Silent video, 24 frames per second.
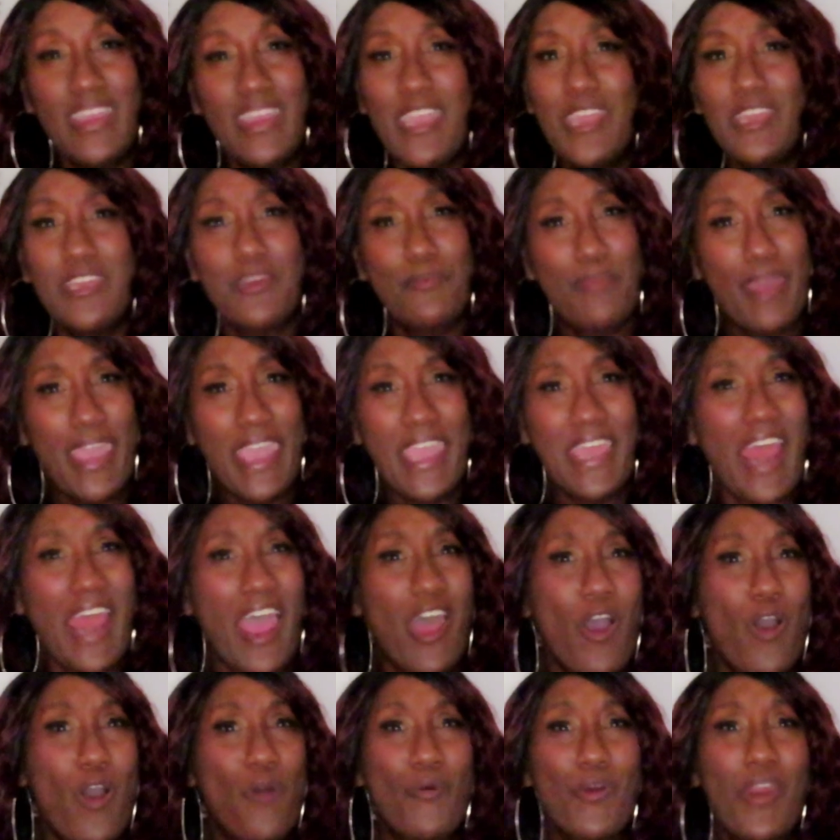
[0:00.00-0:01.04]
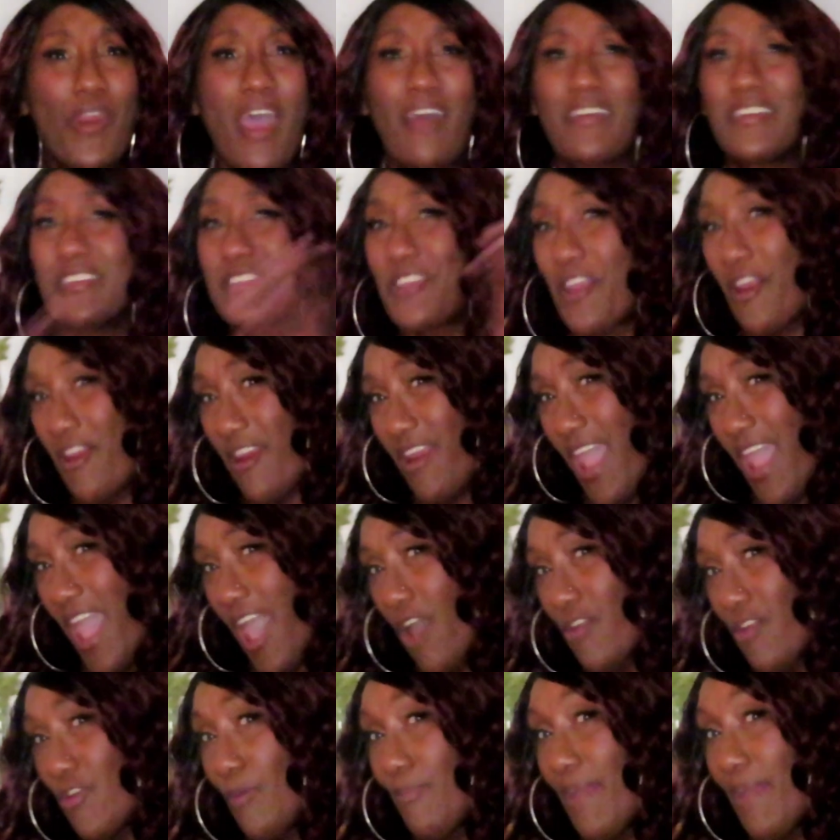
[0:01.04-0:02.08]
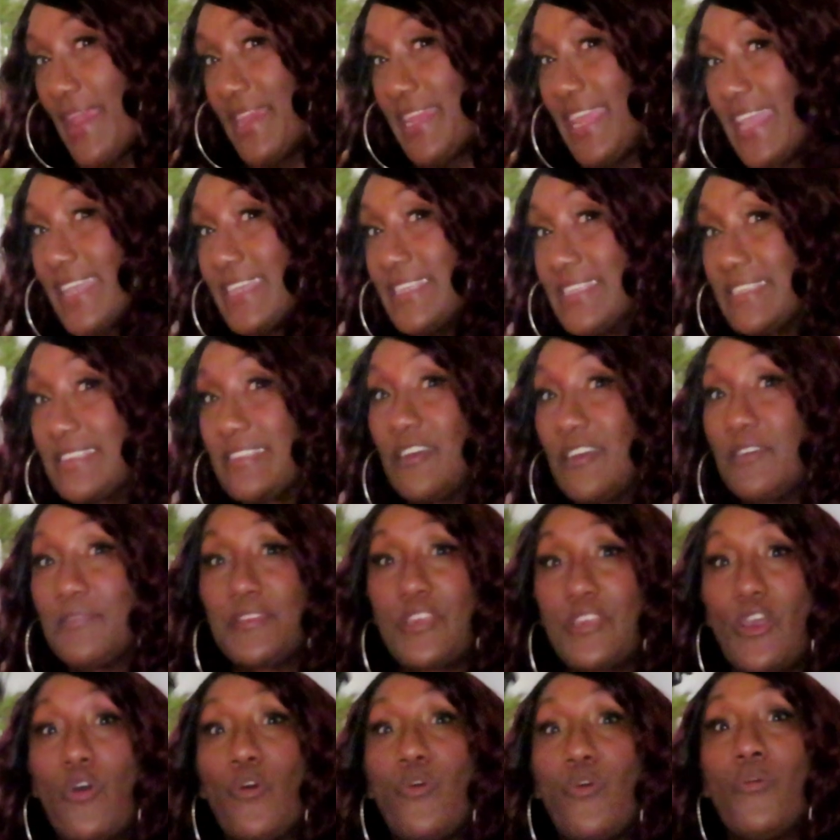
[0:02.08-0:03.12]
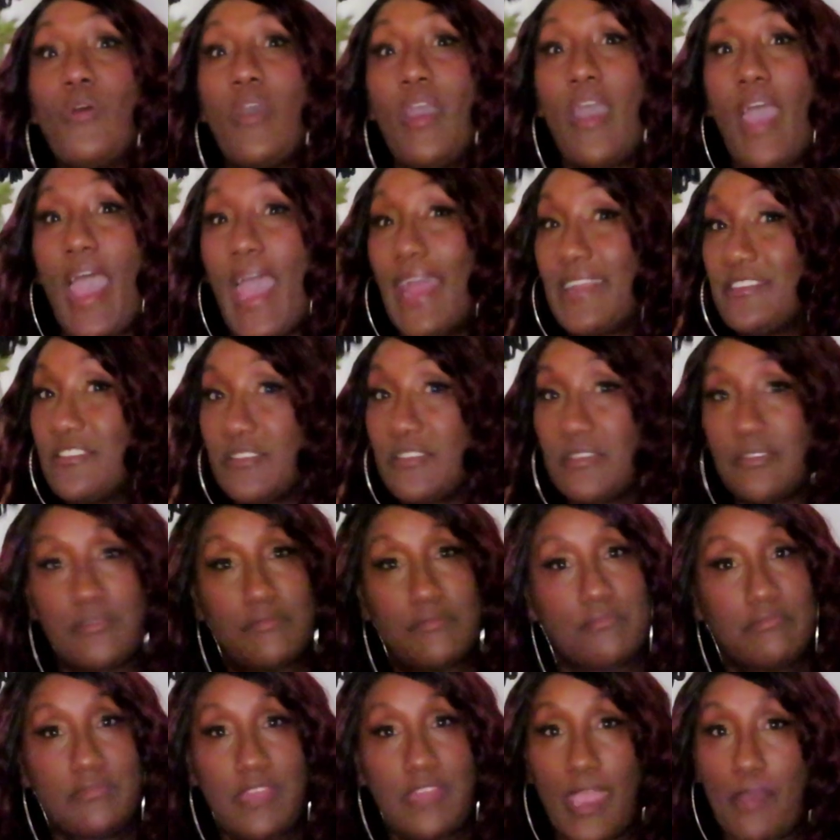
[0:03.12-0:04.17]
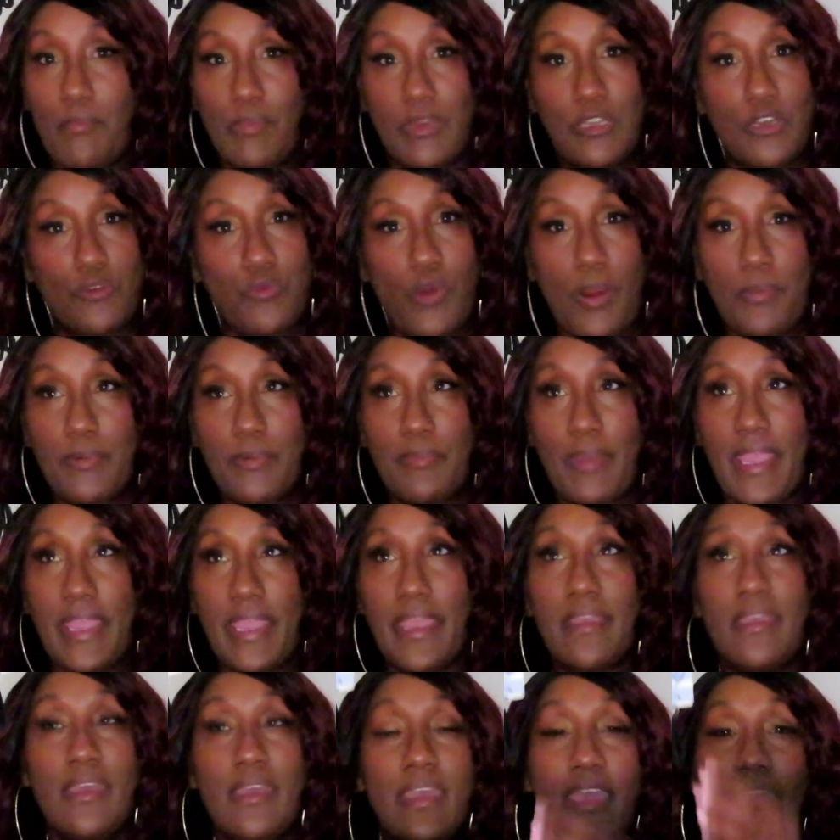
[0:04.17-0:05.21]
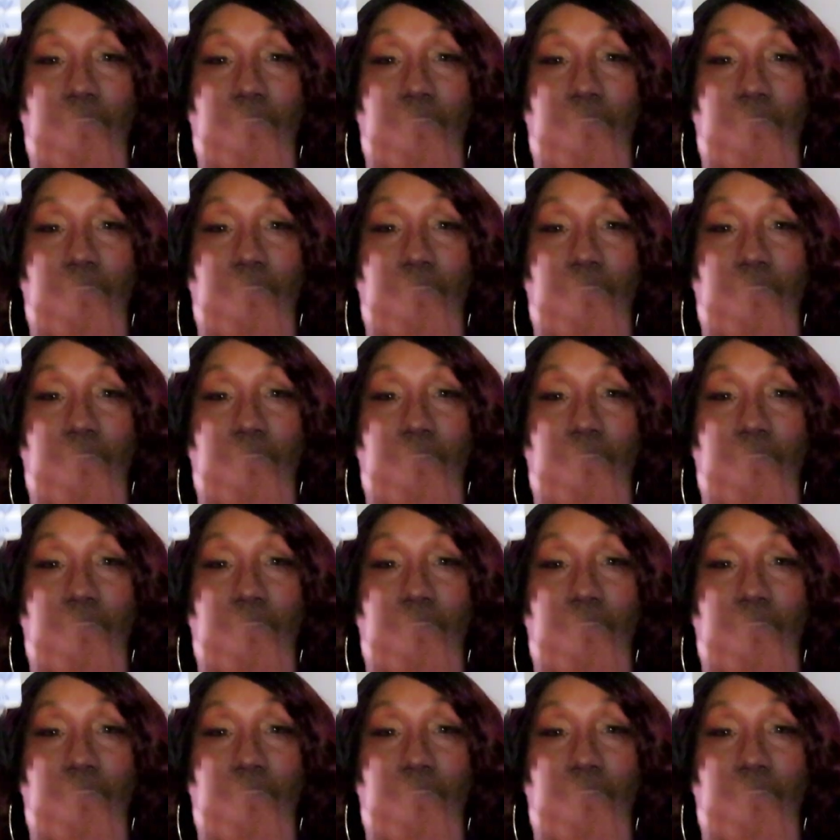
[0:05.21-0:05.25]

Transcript: in the bed, I don't want all this hair all on my neck and stuff. So I just take my little rubber band